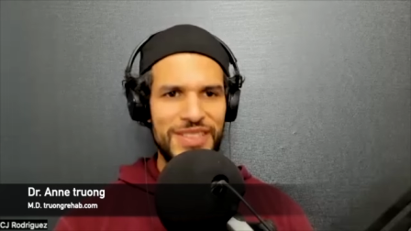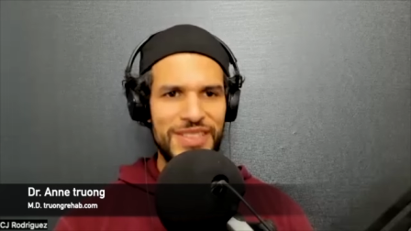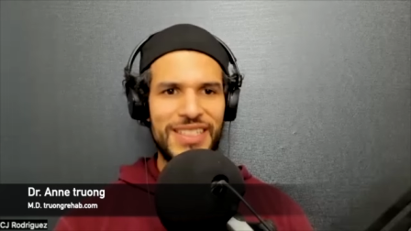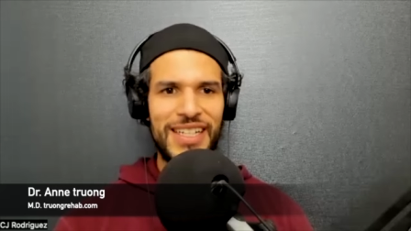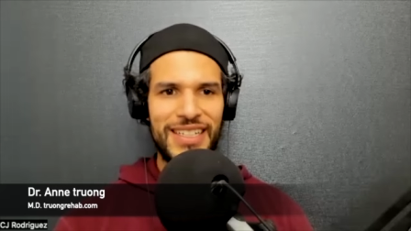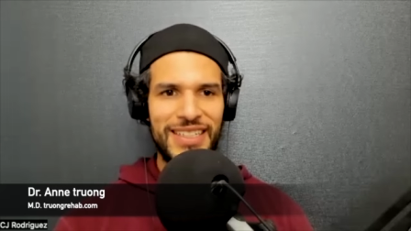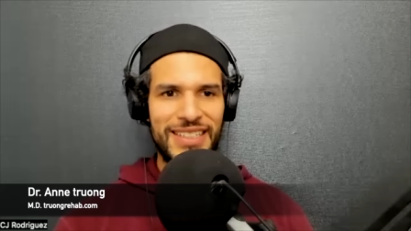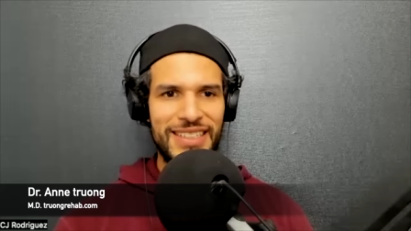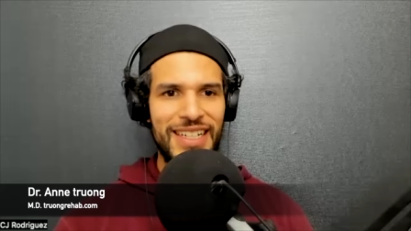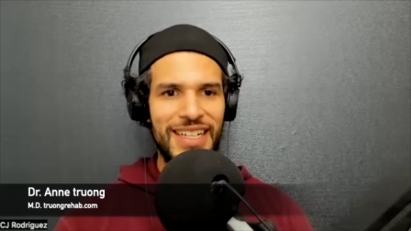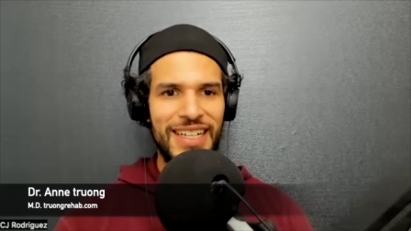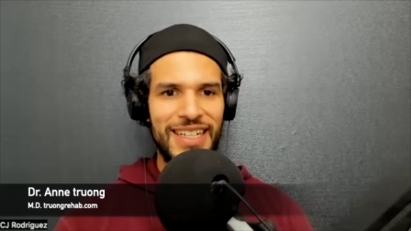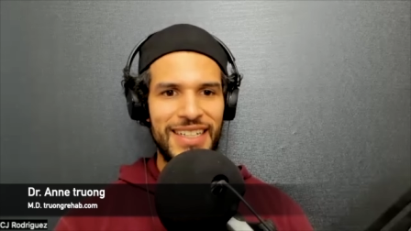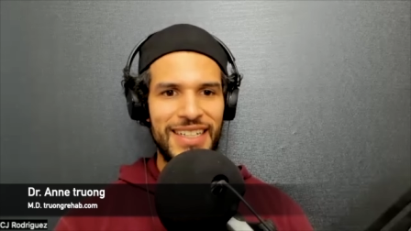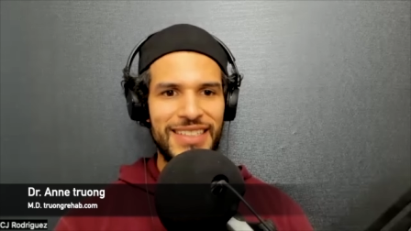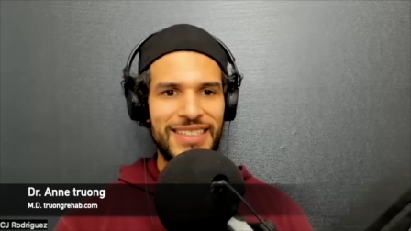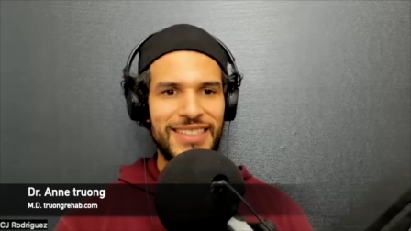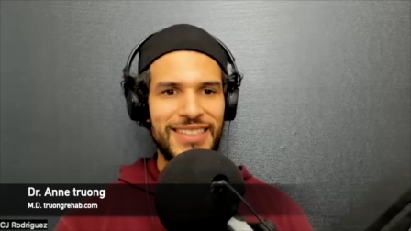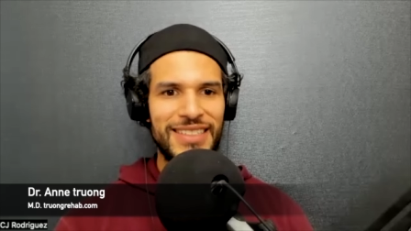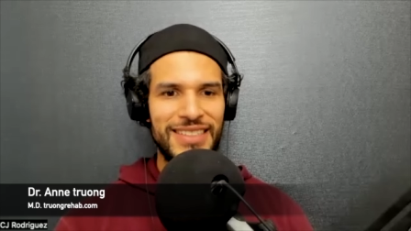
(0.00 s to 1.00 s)
it, it, yeah.
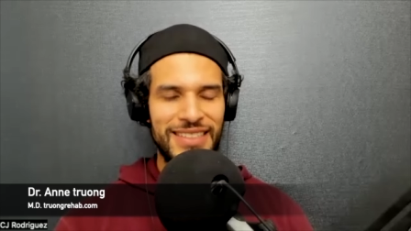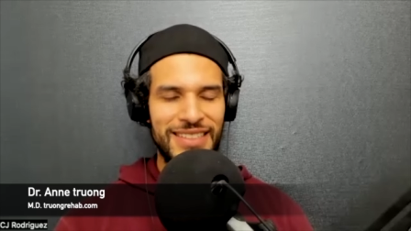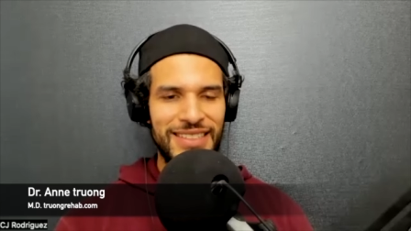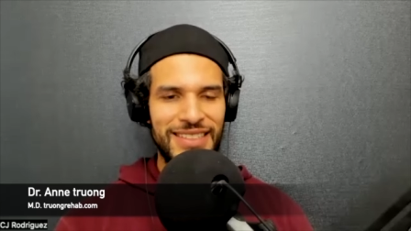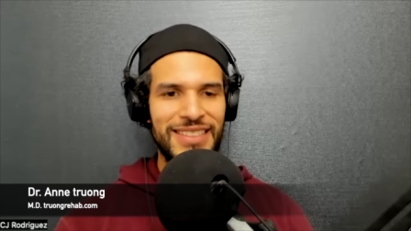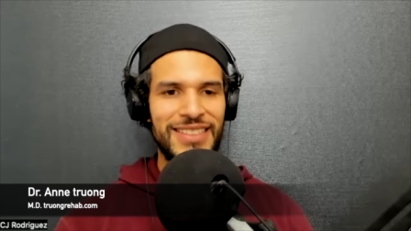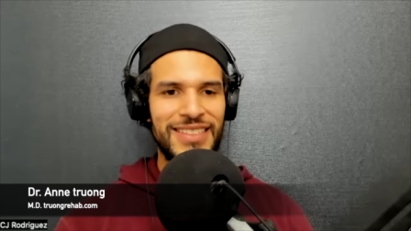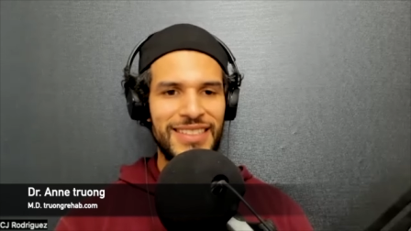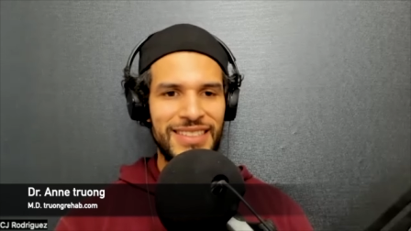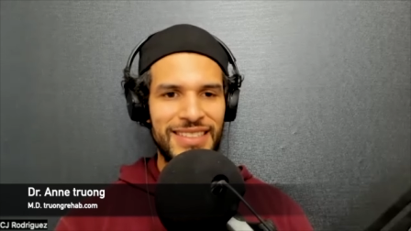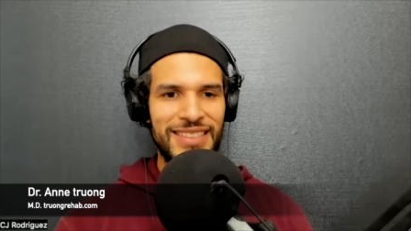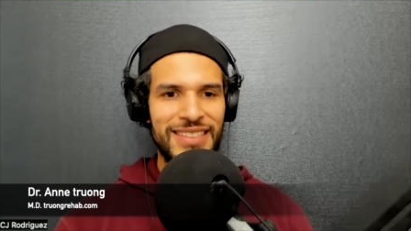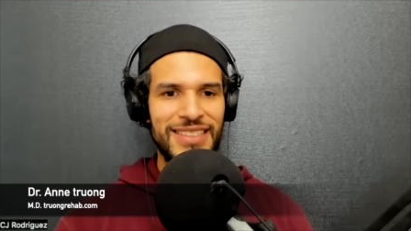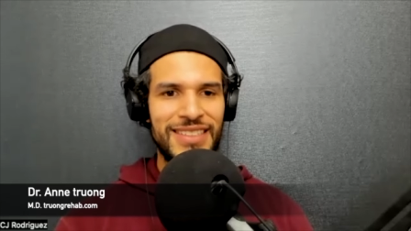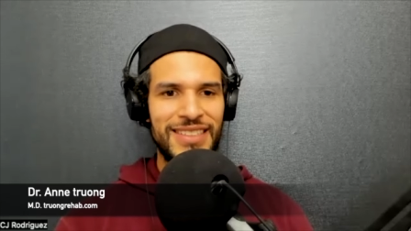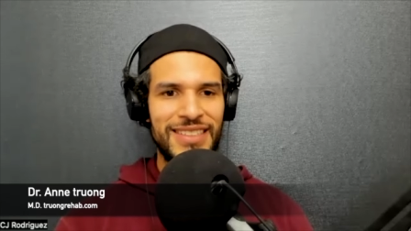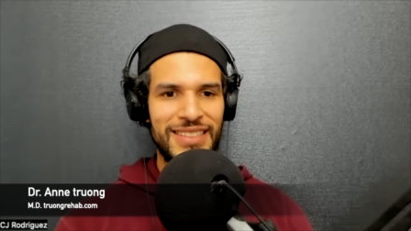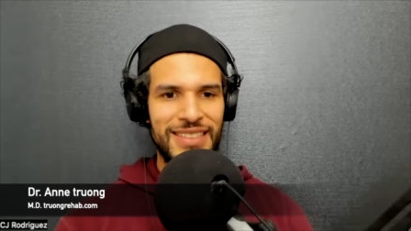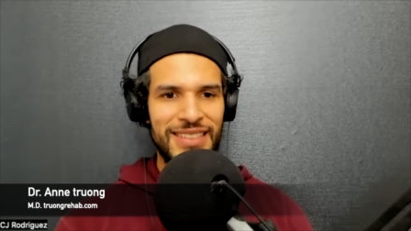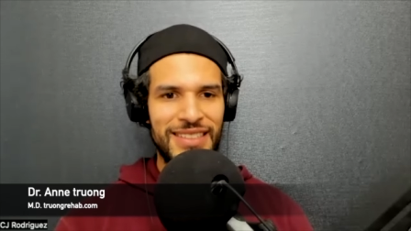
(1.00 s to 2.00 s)
It, it, it's
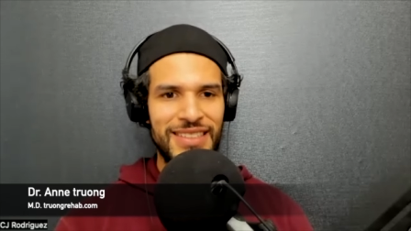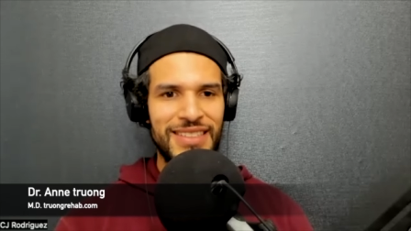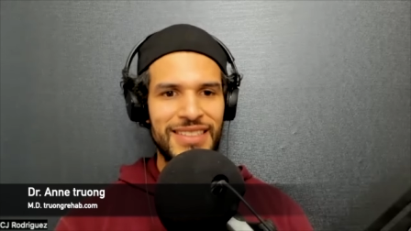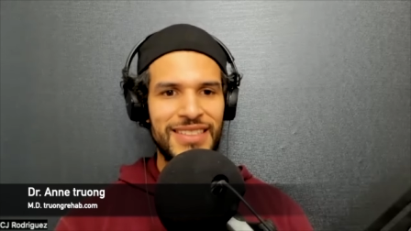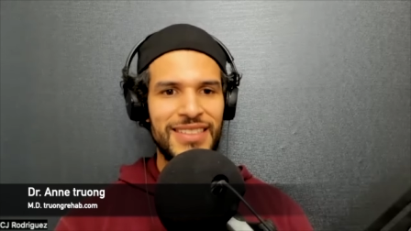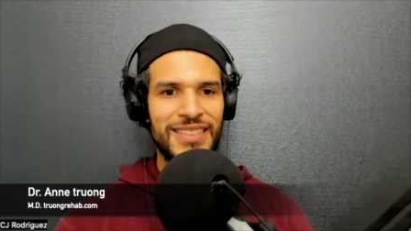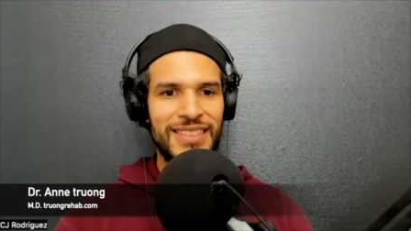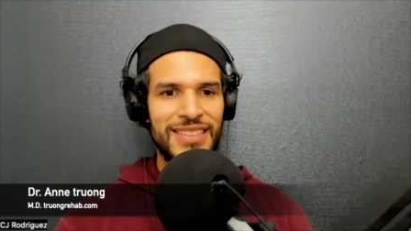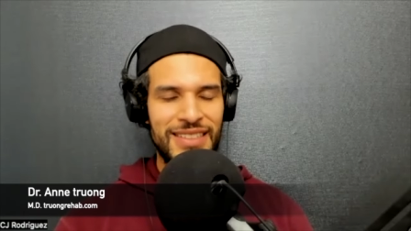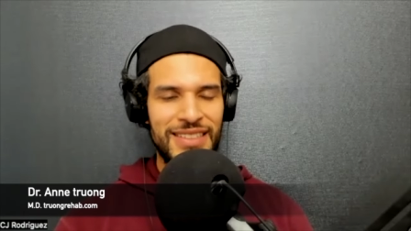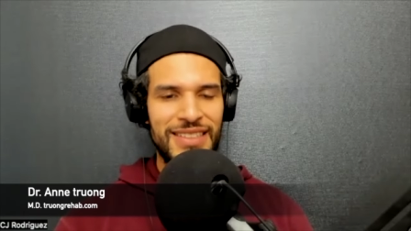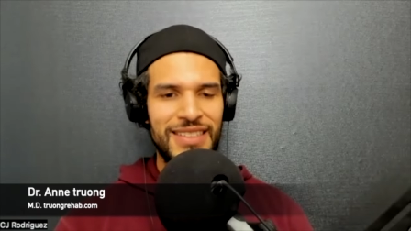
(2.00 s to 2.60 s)
really is relative.